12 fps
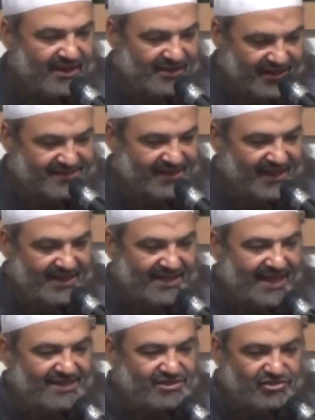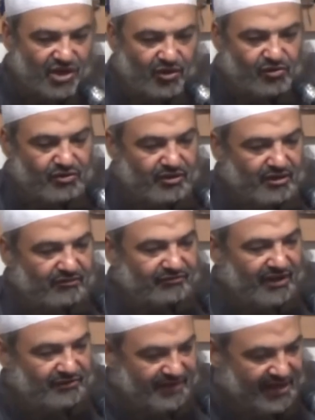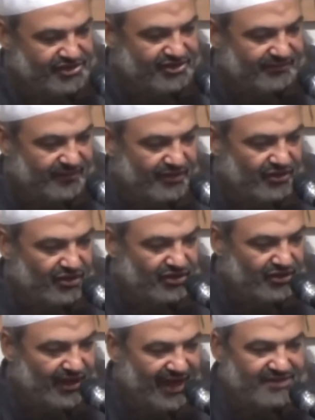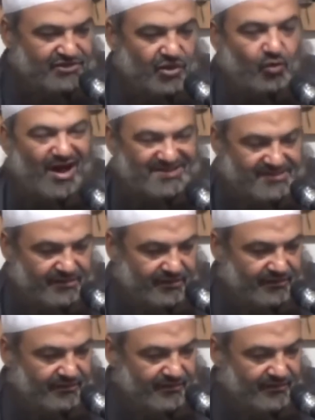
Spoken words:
This hadith has no foundation, has no asl.